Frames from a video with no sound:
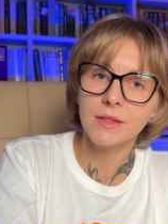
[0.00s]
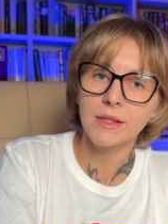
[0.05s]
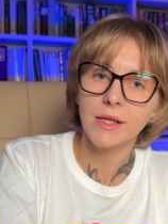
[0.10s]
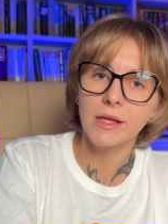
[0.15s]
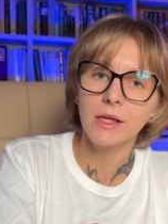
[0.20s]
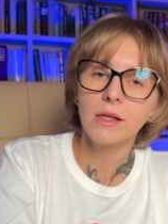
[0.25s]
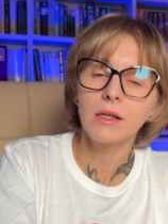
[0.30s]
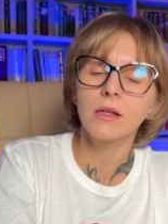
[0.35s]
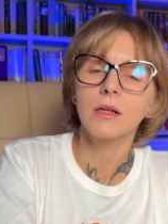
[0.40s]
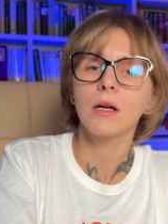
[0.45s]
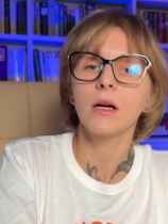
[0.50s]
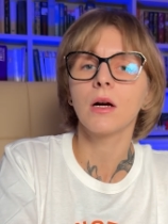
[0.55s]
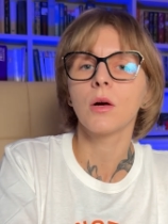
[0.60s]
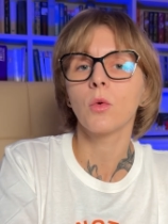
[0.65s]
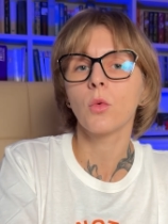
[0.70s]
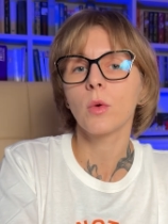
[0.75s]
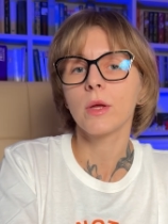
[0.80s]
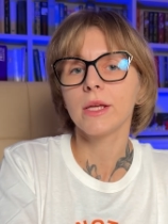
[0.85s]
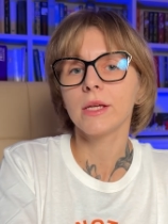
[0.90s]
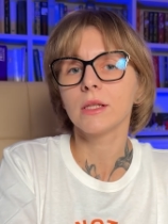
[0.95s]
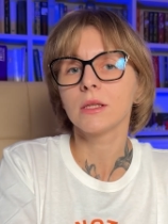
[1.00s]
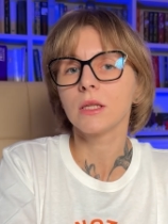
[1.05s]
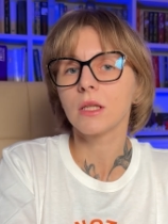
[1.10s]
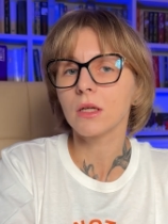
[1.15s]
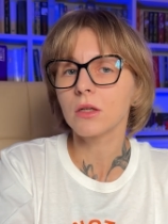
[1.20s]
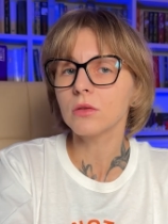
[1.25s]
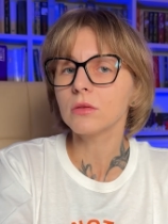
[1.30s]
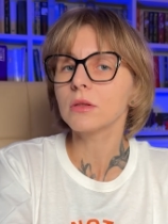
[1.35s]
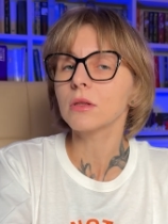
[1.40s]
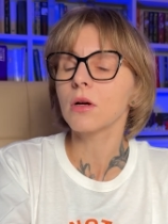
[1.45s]
sake, uh, we
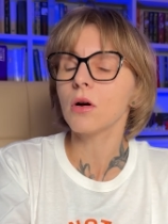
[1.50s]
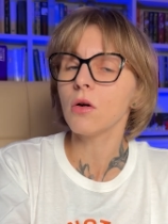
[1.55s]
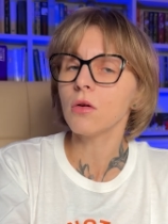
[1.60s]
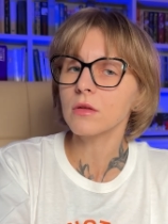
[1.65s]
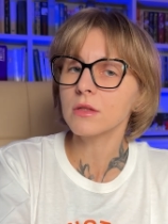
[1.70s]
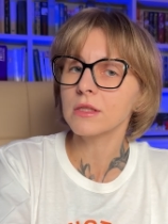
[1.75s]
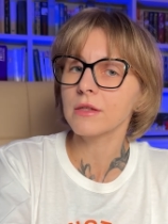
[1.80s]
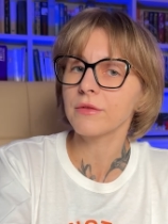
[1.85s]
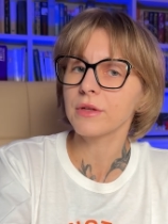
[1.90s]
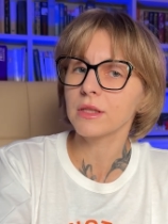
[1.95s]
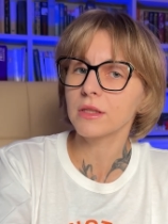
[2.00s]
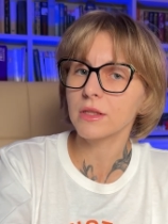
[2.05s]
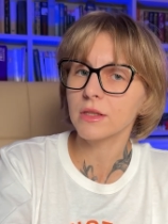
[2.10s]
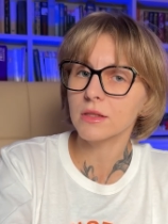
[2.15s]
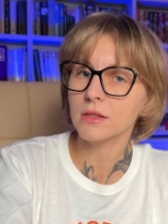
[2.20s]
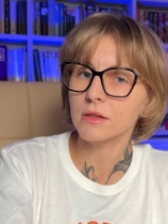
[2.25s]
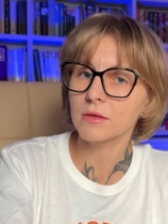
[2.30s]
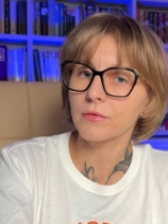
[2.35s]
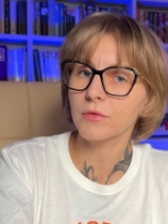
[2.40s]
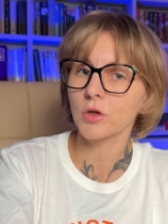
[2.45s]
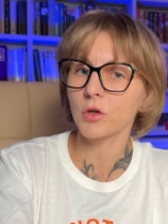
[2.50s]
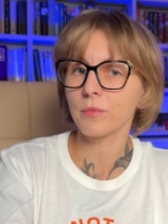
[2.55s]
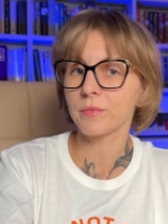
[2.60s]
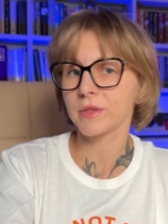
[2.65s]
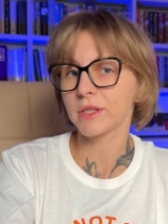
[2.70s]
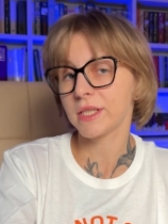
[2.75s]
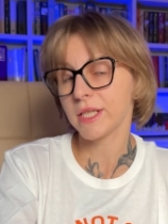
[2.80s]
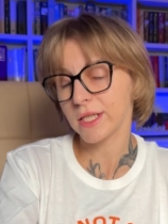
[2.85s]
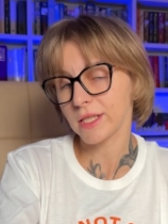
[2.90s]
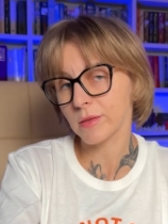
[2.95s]
load all civilians from
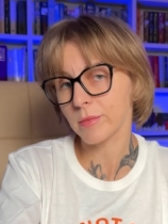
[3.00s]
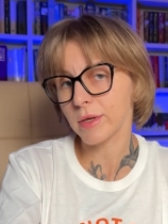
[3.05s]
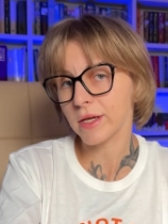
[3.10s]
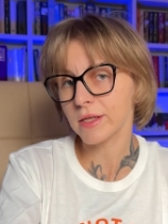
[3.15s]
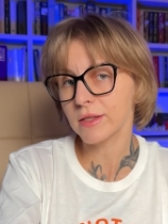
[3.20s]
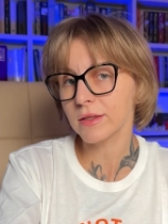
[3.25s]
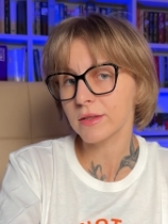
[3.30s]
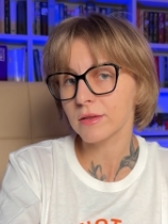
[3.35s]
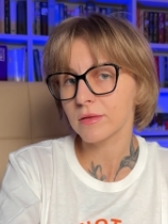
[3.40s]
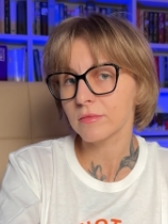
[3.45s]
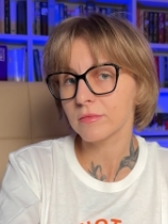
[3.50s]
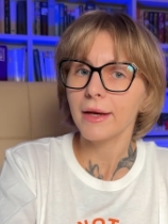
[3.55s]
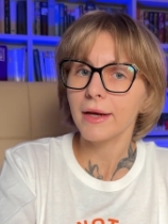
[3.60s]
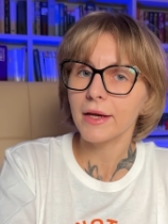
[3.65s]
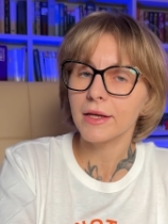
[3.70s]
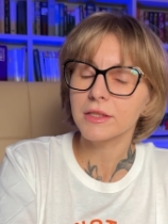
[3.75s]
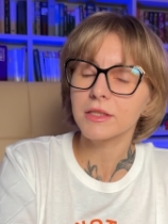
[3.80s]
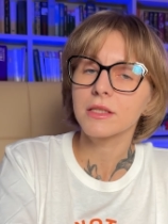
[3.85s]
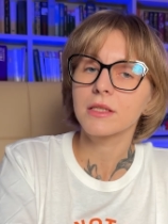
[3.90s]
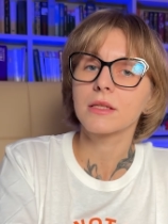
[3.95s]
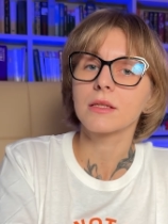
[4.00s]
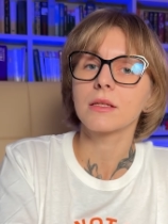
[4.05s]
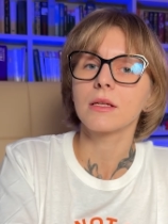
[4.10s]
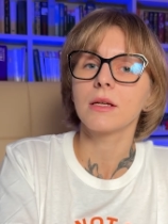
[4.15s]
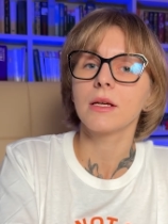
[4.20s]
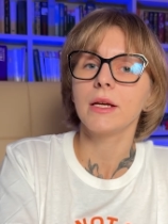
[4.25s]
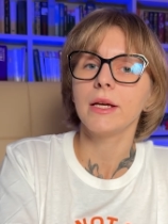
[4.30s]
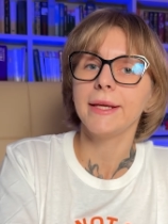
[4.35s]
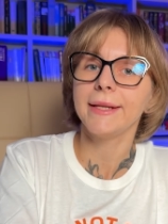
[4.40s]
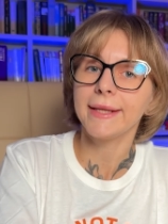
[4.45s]
the database and uh,
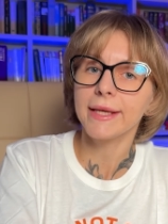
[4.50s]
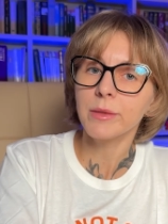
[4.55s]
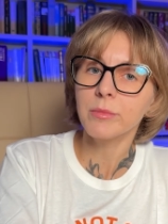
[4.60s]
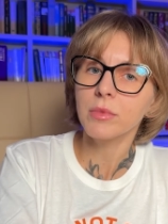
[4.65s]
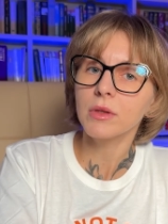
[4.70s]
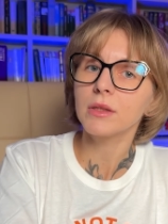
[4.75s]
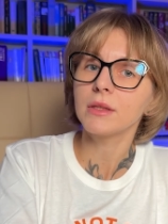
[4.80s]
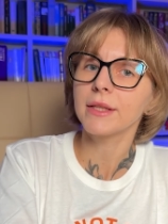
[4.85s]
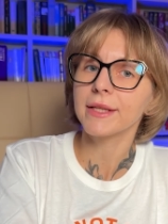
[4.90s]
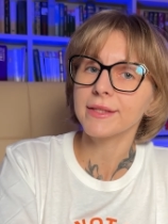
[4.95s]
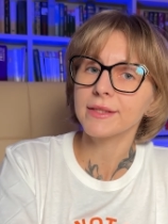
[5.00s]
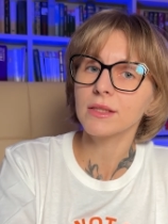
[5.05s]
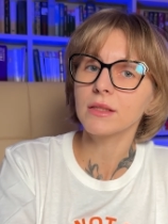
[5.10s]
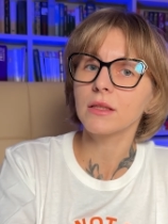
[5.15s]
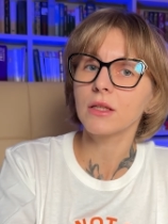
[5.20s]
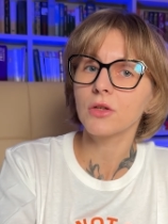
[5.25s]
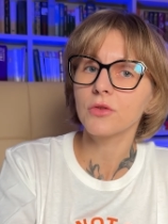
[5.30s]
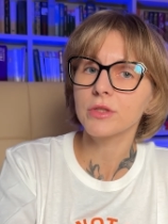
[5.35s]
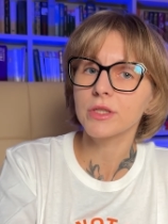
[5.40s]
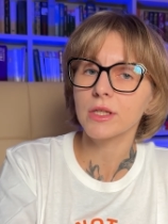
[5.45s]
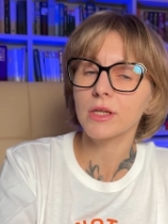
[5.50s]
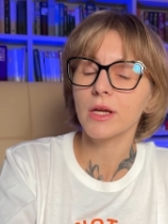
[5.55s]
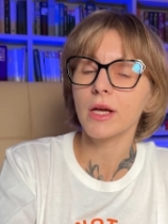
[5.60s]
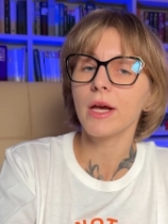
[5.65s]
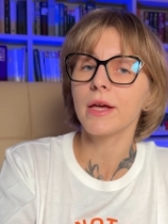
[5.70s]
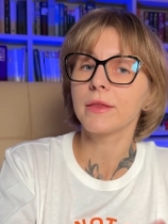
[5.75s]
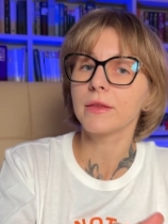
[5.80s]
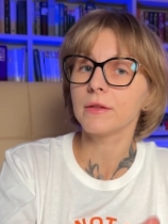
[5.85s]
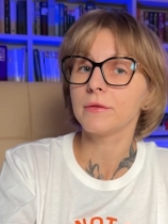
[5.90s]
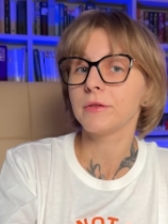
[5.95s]
enable lazy loading
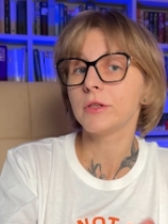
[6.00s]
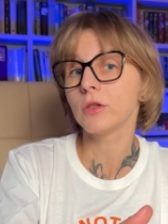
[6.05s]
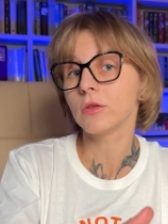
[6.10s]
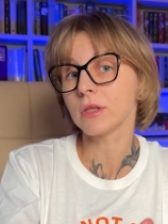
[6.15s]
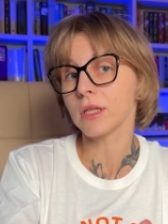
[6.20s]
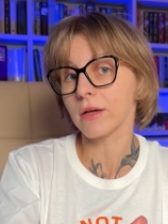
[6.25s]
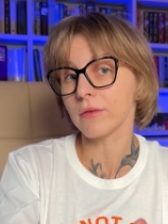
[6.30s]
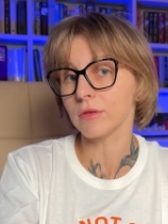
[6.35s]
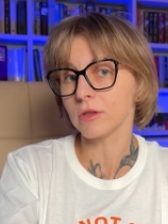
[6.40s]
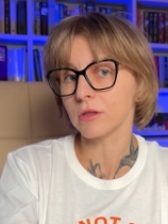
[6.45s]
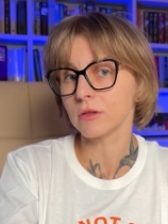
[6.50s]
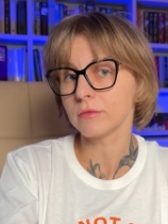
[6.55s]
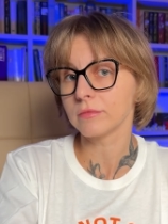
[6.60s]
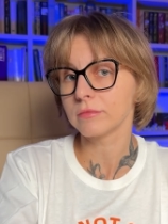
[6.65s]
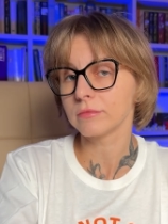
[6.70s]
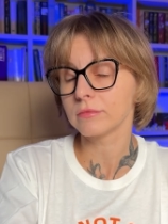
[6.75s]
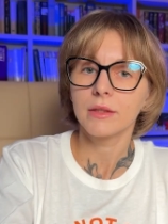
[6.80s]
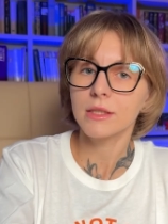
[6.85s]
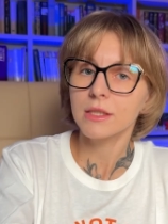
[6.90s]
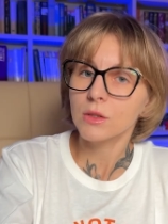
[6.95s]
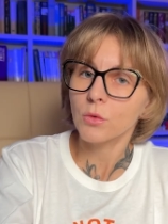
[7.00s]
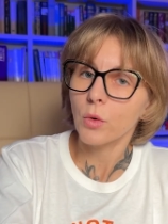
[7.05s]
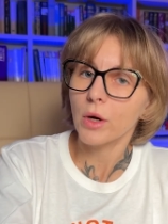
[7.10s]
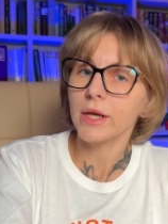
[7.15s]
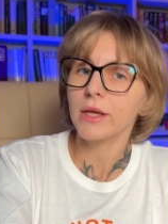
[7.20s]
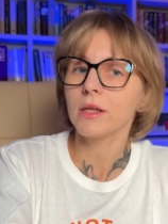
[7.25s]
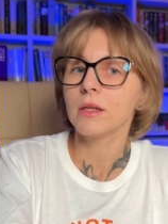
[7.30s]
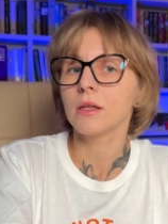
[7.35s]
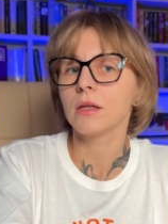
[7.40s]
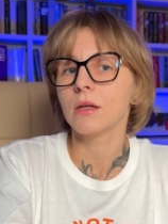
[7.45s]
at the view level. This
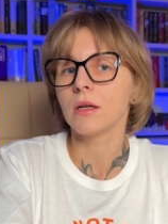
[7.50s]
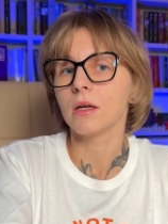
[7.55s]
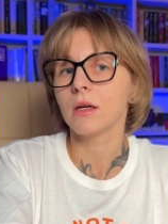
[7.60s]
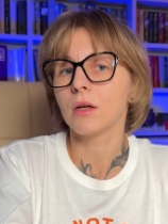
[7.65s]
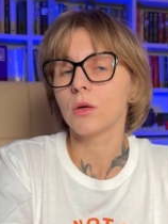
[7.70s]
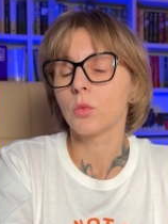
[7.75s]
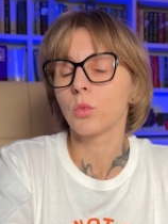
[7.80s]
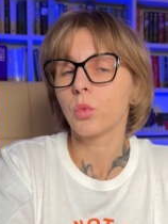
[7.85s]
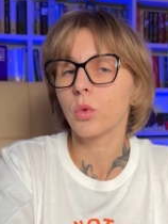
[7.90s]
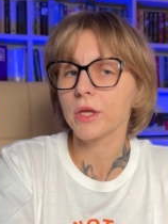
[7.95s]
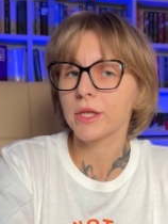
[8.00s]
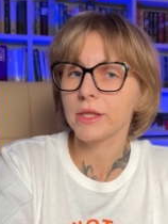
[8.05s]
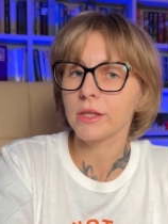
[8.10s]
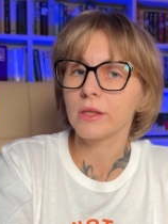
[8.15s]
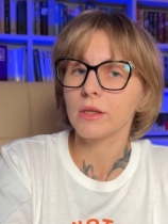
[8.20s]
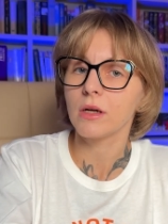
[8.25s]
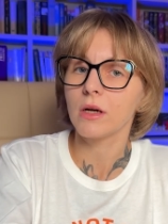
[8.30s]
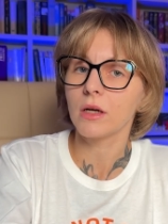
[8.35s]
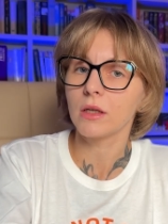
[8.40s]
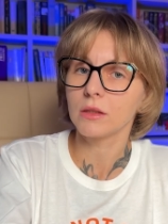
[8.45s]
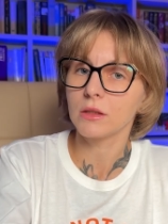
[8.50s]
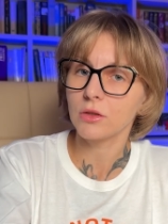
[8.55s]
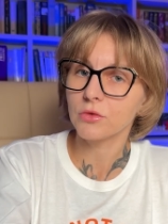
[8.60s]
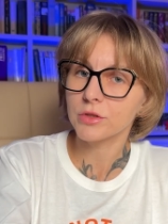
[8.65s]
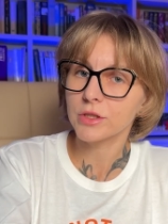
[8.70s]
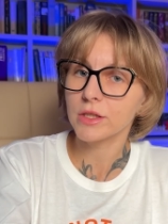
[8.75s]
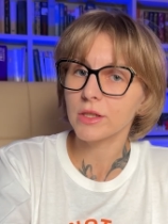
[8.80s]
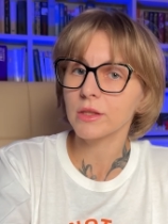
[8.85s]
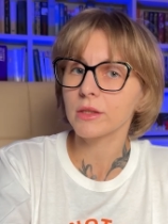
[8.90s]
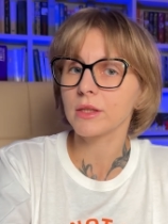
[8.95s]
way, uh, we are
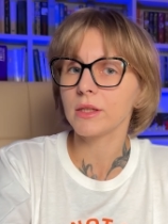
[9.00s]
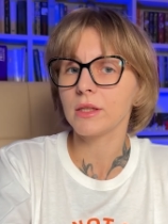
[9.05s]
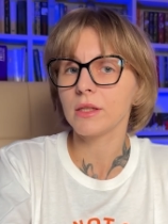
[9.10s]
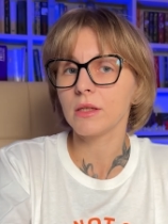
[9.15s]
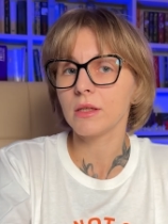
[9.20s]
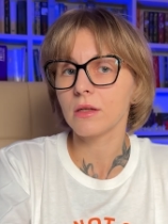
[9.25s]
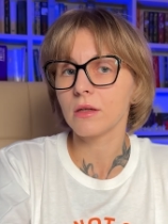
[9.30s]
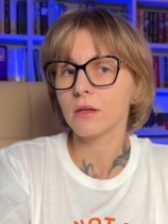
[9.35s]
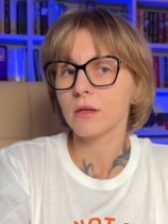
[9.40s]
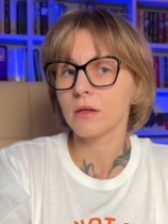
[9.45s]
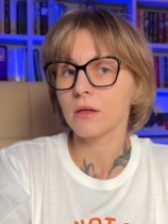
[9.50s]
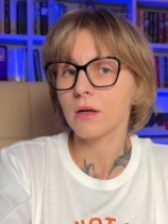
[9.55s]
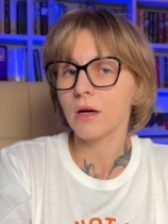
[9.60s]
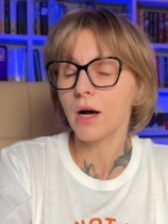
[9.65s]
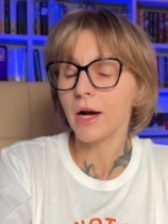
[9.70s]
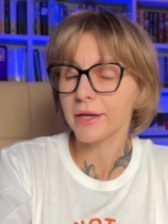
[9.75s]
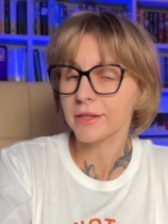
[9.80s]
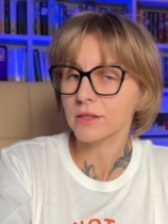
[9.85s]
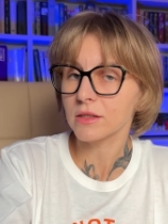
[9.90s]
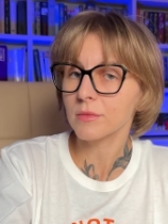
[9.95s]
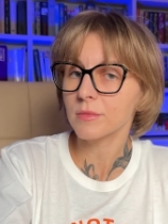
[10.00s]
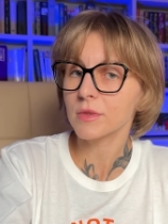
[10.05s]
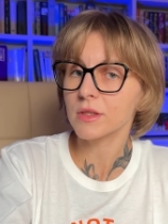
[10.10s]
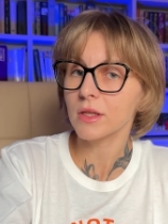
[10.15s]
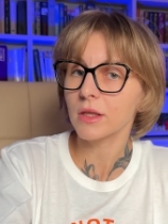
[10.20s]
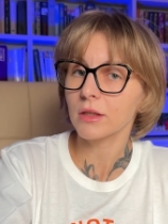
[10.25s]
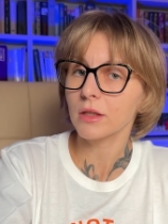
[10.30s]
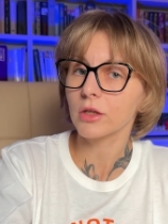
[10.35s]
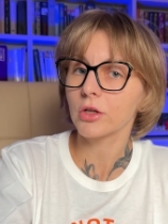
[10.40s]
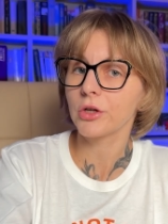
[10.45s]
loading the uh, items
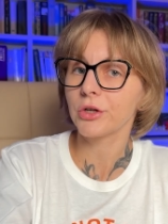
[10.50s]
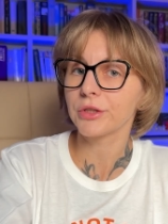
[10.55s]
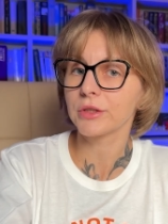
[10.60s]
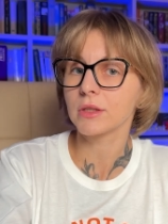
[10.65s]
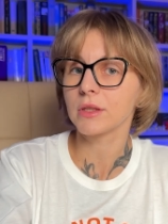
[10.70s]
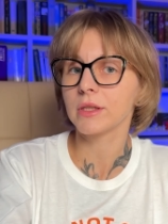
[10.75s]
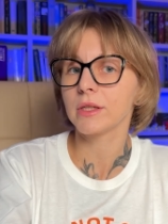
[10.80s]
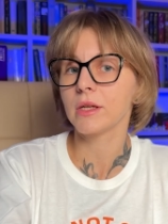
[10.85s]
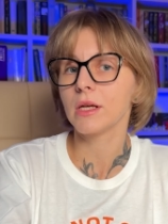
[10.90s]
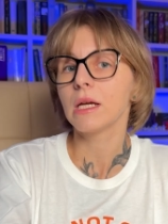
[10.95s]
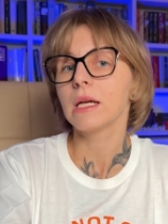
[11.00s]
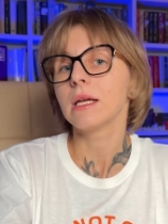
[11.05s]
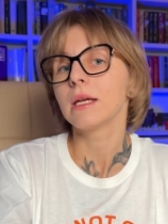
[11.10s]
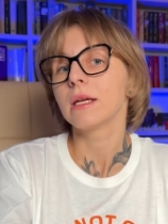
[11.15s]
that are currently